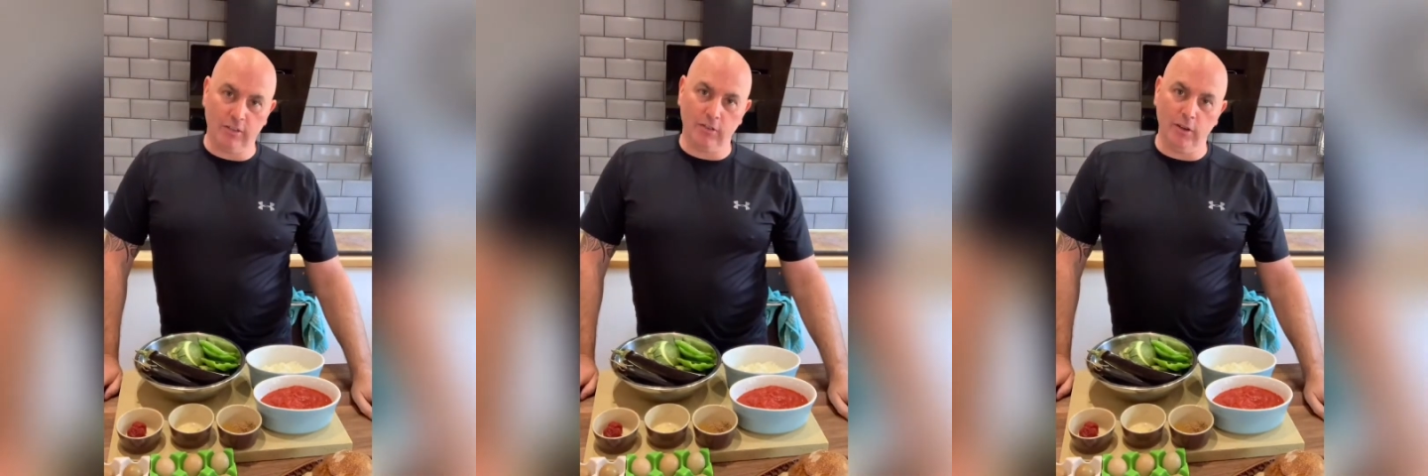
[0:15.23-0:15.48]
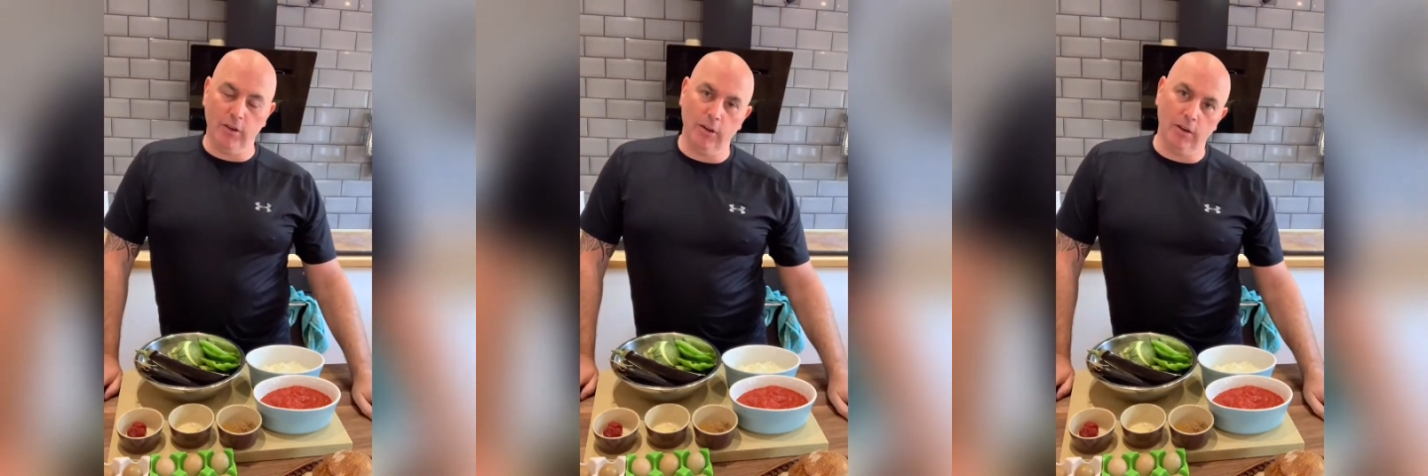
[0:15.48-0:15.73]

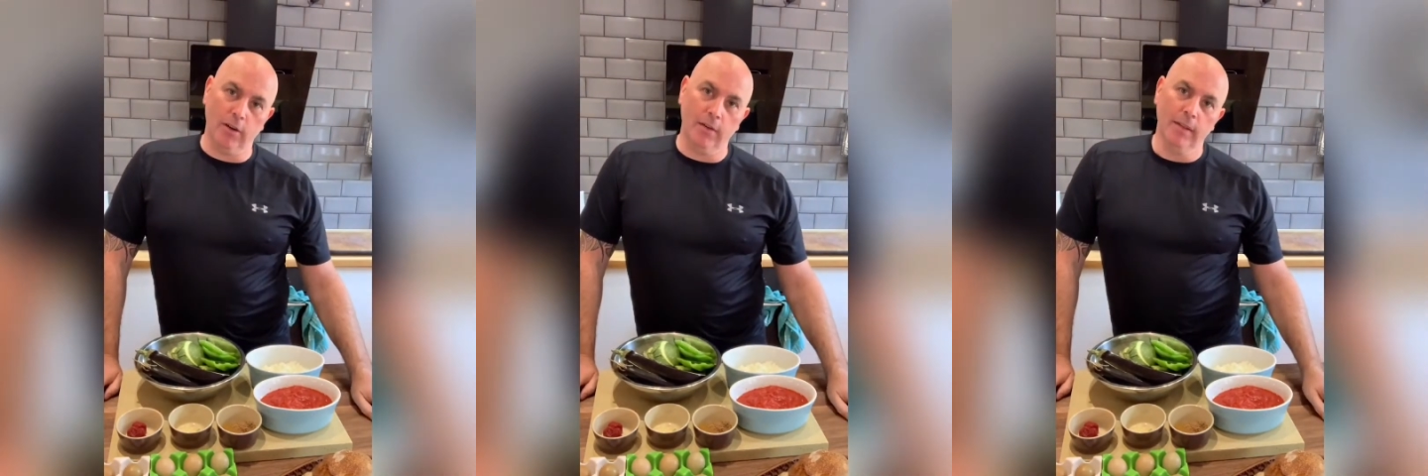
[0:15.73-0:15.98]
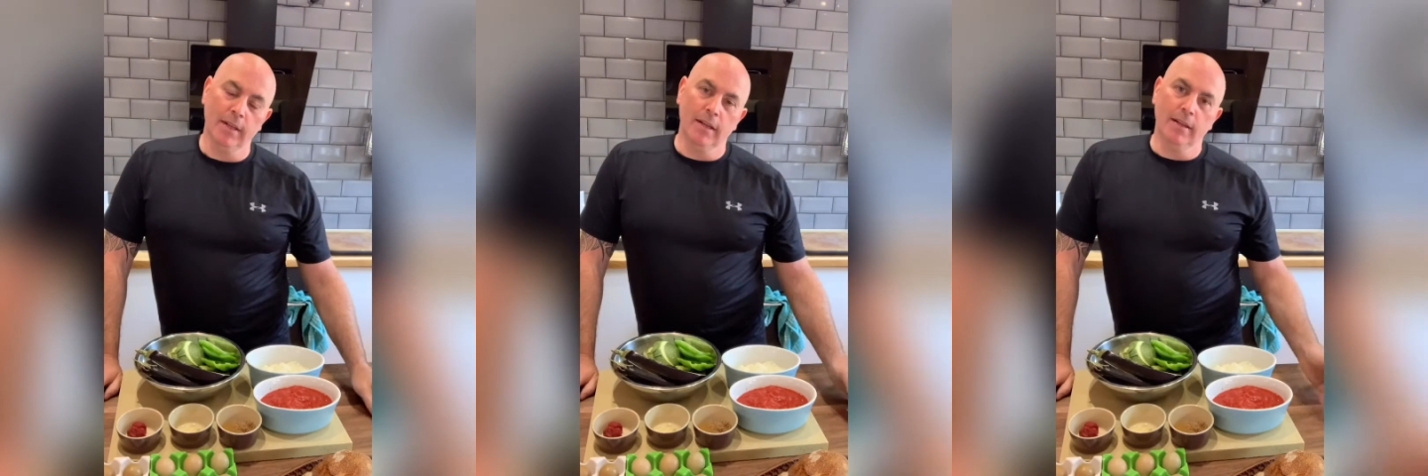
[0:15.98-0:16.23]

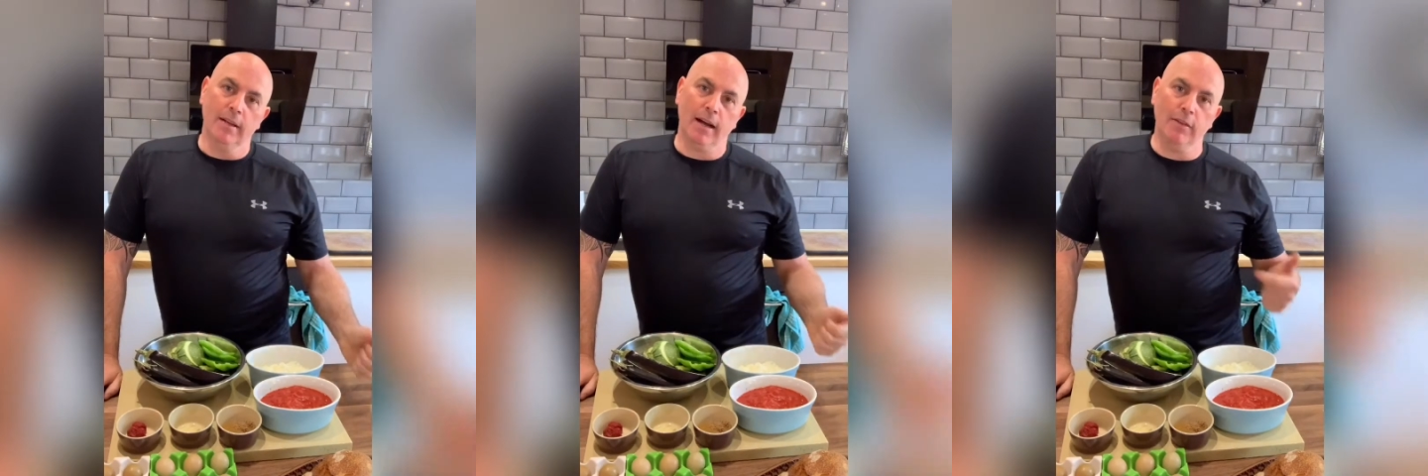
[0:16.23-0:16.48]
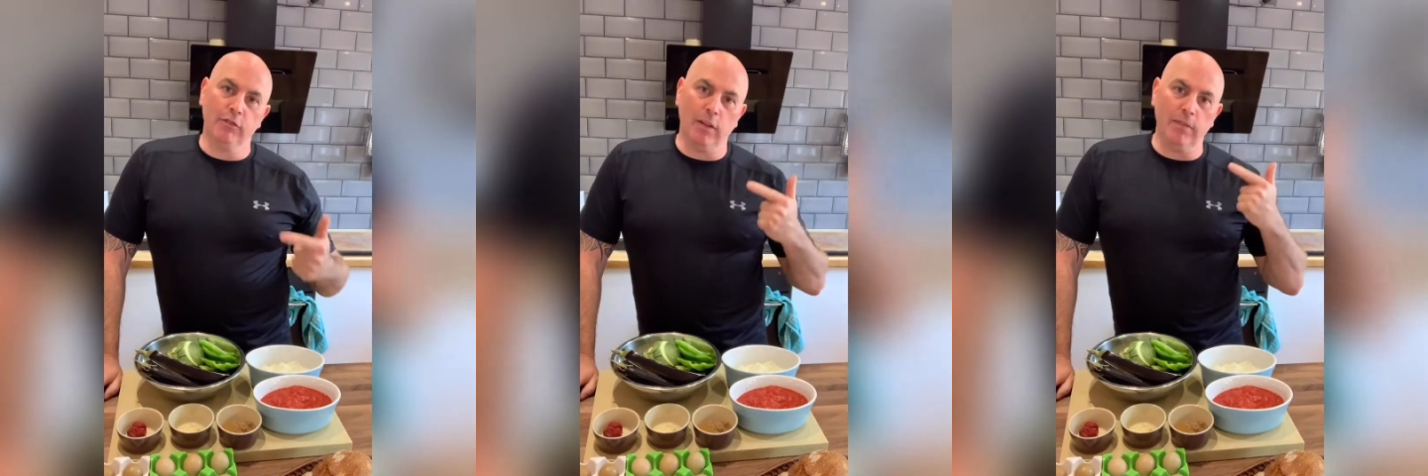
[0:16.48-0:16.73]
So
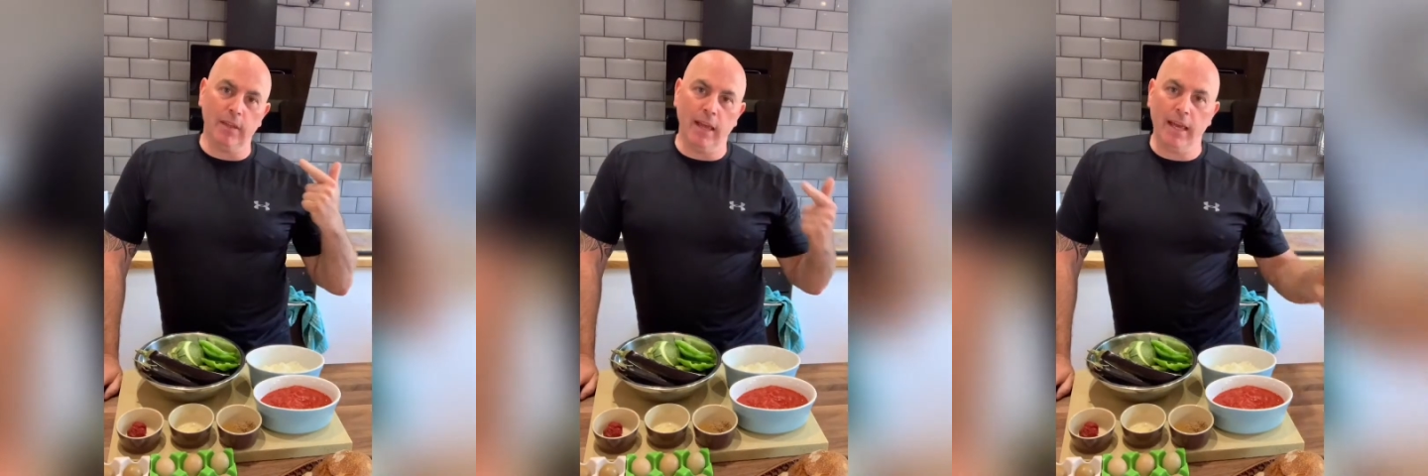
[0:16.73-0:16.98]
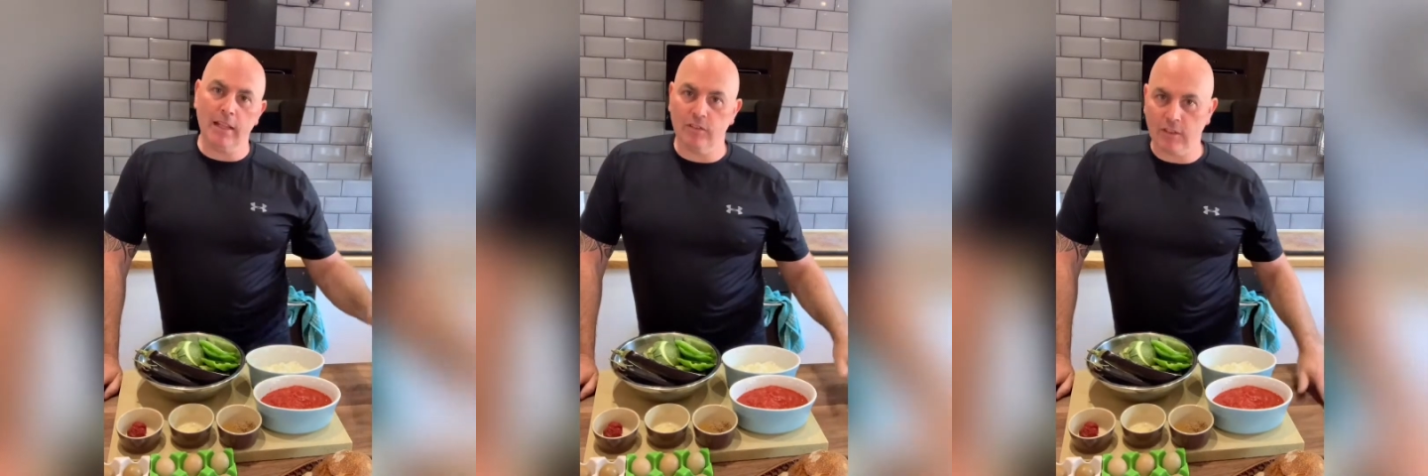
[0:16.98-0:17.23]
I've done the
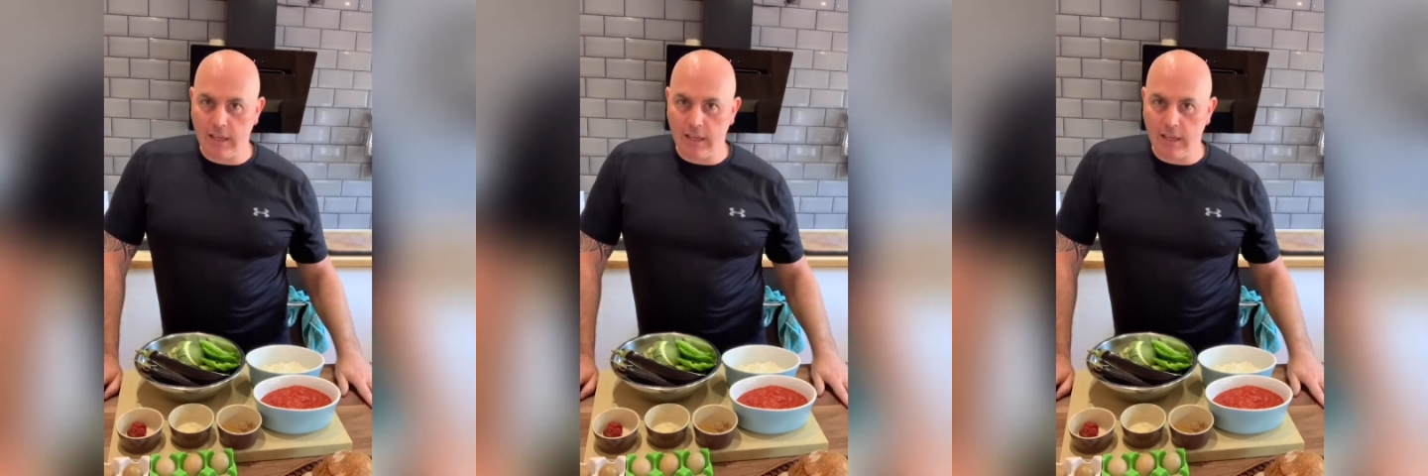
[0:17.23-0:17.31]
hen's